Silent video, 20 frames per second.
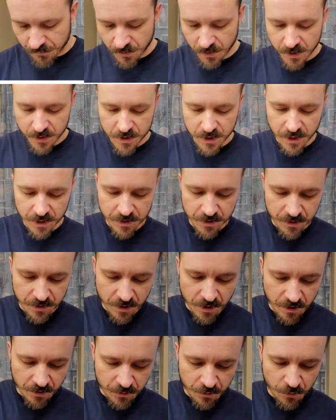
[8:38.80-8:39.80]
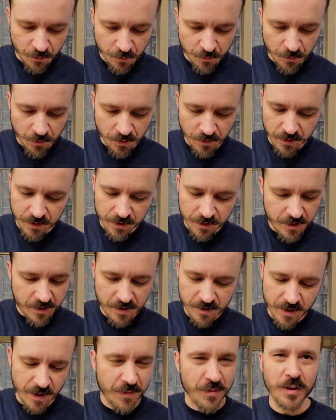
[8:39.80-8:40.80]
you get a chance to talk to him, or at
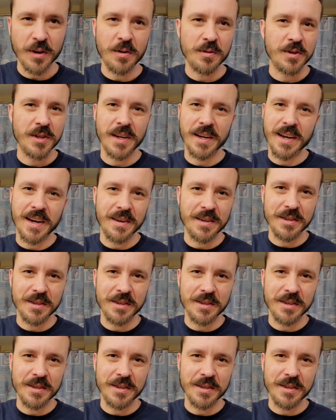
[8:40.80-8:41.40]
least definitely go check out